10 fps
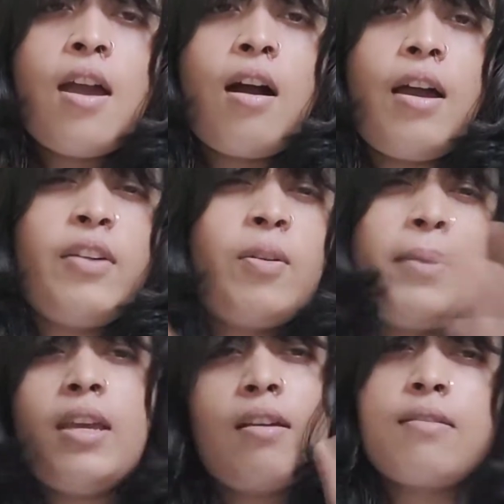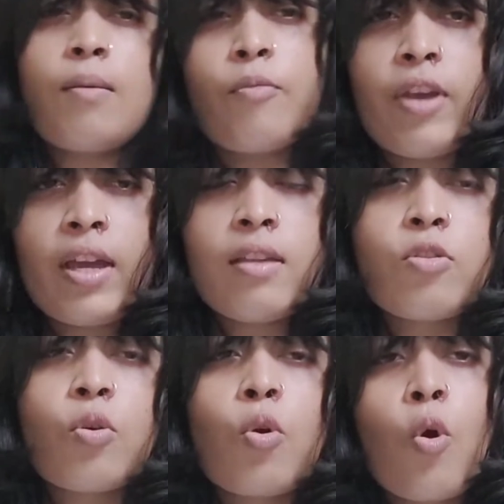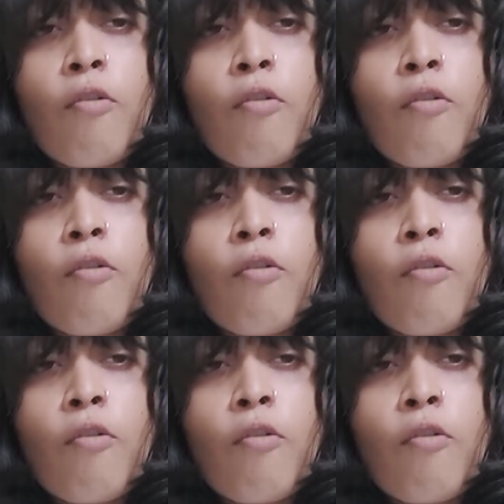It will be here somewhere, so go